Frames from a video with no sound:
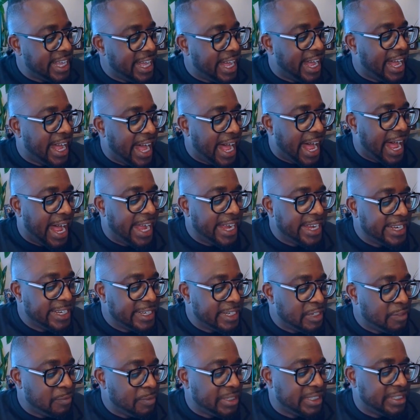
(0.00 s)
I, I
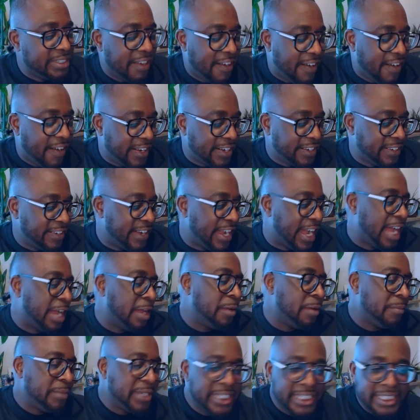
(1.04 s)
am a daughter,
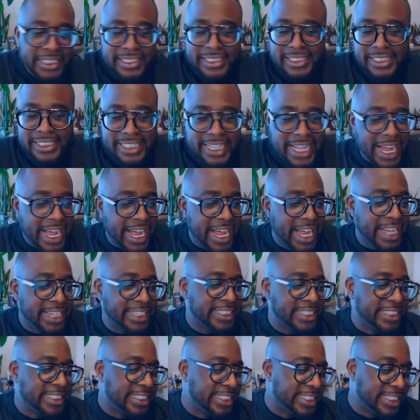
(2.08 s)
I am this and
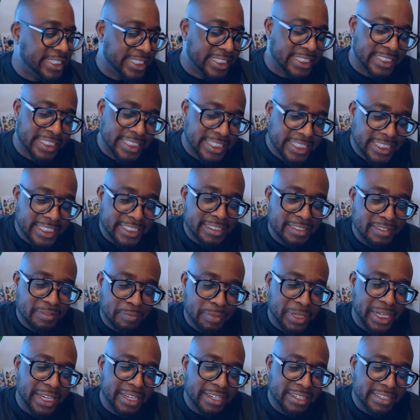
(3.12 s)
that, and, and then
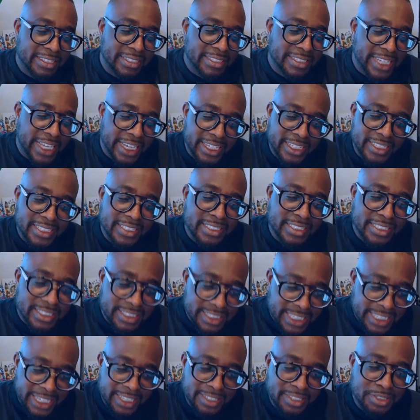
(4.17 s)
but take us
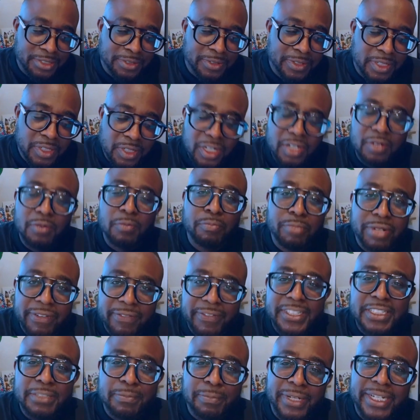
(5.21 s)
Take us through a, a
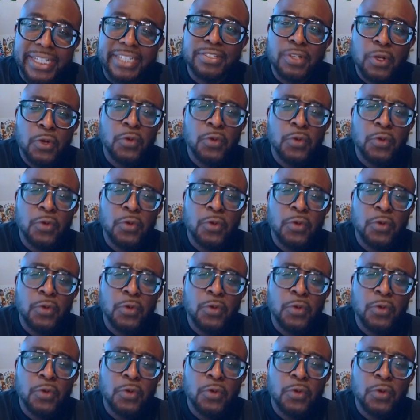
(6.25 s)
brief experience.